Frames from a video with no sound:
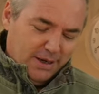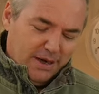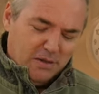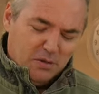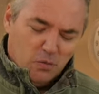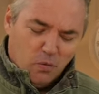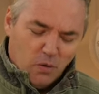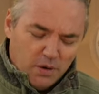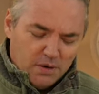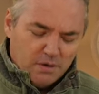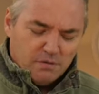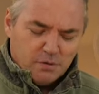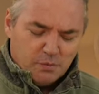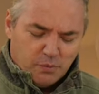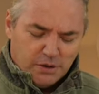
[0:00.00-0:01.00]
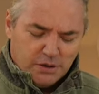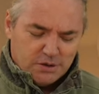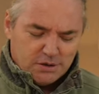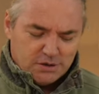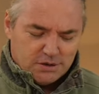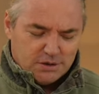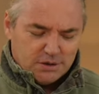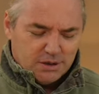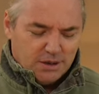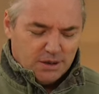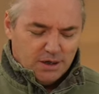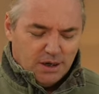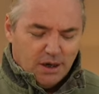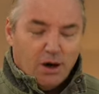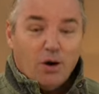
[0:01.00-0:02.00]
in the wonderful, precious
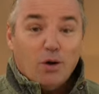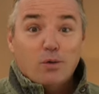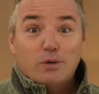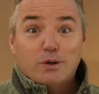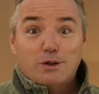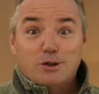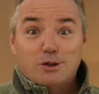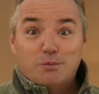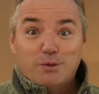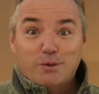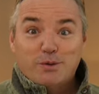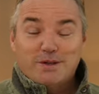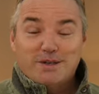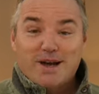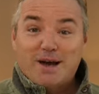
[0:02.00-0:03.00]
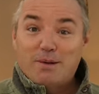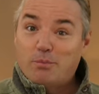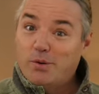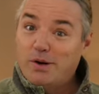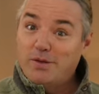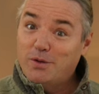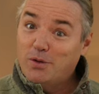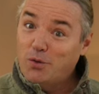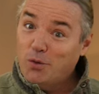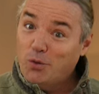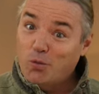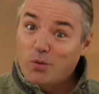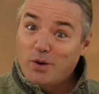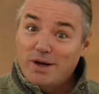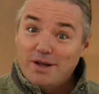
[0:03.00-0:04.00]
Holy Spirit. I pray that you're
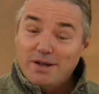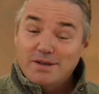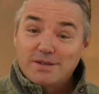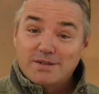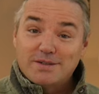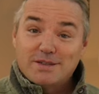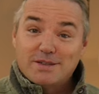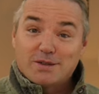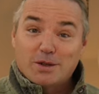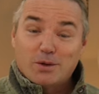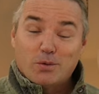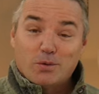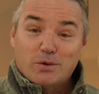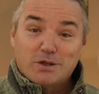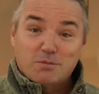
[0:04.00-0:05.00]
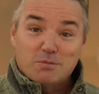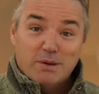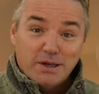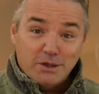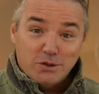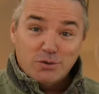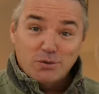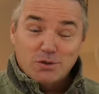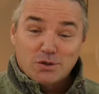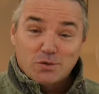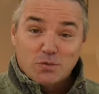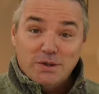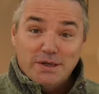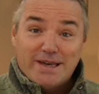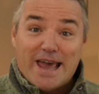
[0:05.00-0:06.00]
well, that the Lord has blessed you this
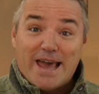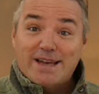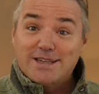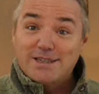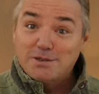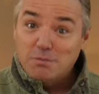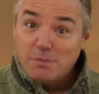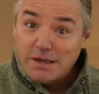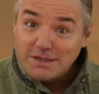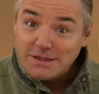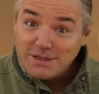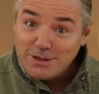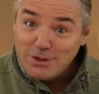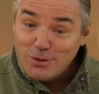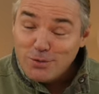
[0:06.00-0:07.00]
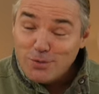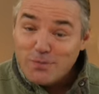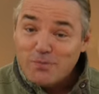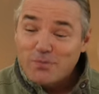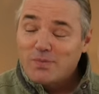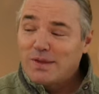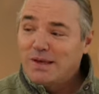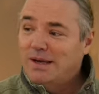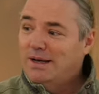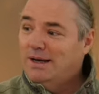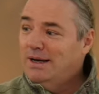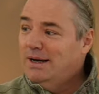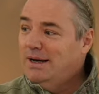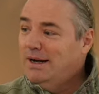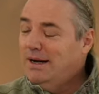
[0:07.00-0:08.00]
week and is blessing you.
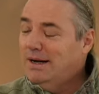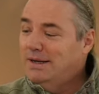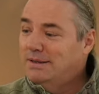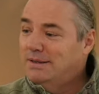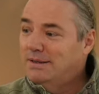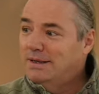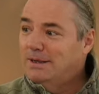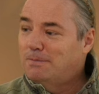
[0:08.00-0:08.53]
And